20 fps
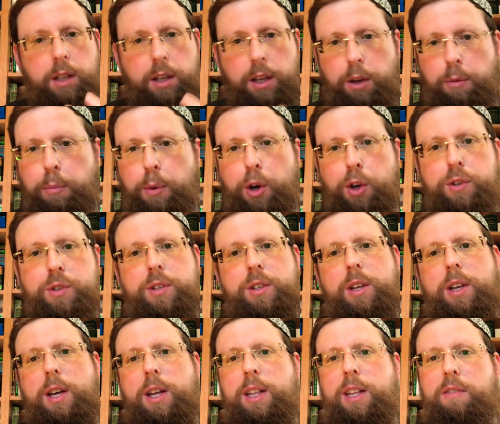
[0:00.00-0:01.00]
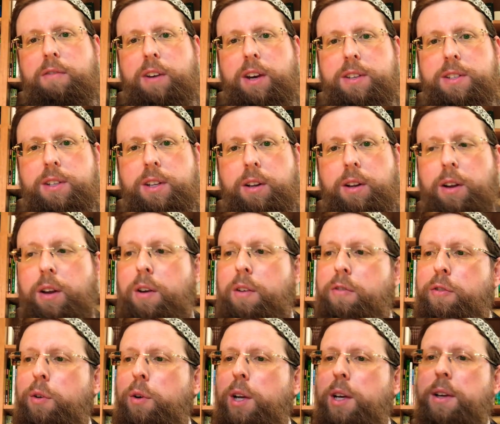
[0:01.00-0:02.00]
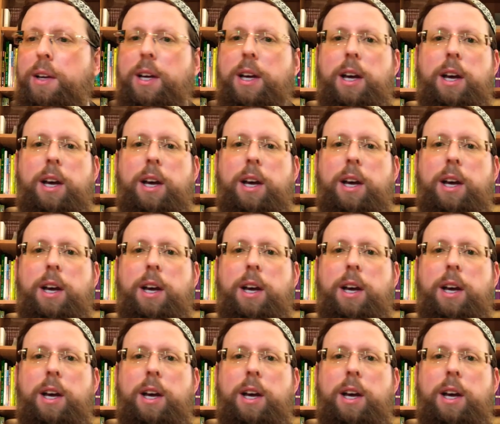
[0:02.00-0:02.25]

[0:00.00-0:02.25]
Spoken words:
immerse the vessel fully.